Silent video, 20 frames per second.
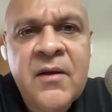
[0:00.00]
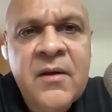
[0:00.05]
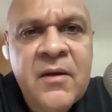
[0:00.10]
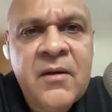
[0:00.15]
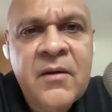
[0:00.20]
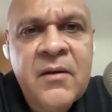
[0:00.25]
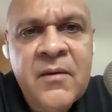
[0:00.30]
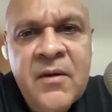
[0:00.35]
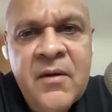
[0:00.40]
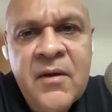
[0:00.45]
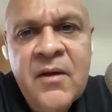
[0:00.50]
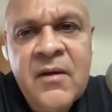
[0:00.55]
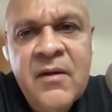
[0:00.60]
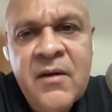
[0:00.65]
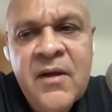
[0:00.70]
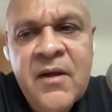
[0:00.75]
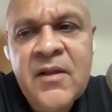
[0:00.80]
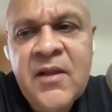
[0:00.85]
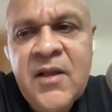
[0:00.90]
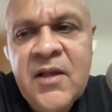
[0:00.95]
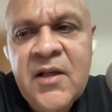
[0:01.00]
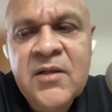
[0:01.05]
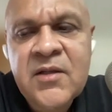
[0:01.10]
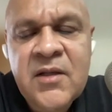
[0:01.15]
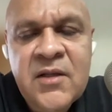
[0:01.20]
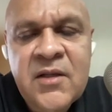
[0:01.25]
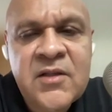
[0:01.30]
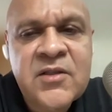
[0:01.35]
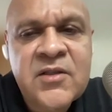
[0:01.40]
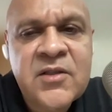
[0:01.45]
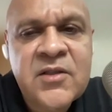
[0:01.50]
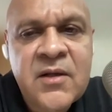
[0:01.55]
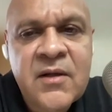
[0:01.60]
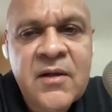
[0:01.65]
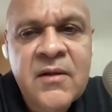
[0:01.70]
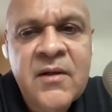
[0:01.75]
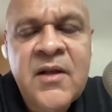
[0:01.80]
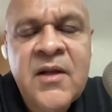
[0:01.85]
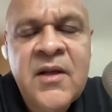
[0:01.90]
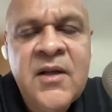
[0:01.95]
Are these this
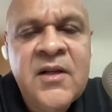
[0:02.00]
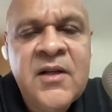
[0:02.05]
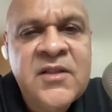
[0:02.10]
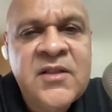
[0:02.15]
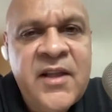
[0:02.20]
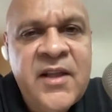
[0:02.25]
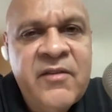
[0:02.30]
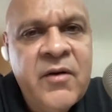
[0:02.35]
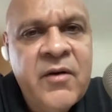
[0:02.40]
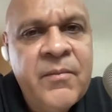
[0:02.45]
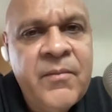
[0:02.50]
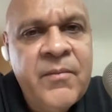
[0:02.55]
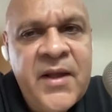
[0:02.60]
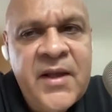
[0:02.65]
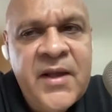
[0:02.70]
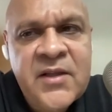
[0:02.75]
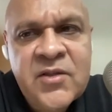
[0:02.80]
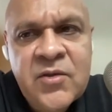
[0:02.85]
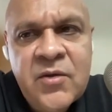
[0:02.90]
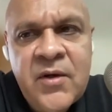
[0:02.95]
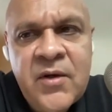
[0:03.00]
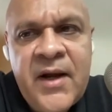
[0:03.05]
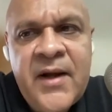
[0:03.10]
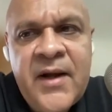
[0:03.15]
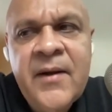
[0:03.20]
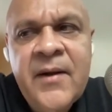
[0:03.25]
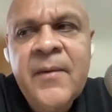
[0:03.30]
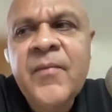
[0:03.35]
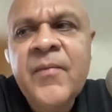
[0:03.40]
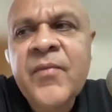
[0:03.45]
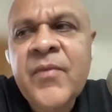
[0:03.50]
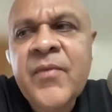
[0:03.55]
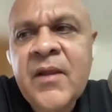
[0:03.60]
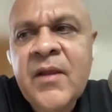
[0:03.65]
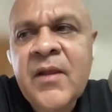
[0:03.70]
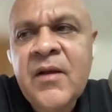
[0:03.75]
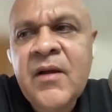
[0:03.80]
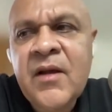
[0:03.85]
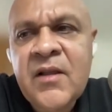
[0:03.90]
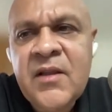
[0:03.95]
safer place to lend?
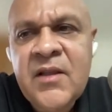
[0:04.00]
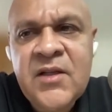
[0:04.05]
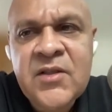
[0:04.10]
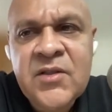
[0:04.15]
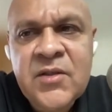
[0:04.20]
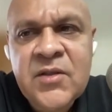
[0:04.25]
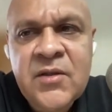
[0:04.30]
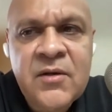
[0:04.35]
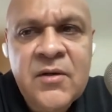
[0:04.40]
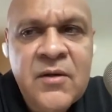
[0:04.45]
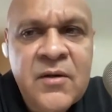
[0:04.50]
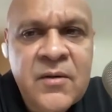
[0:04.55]
Are these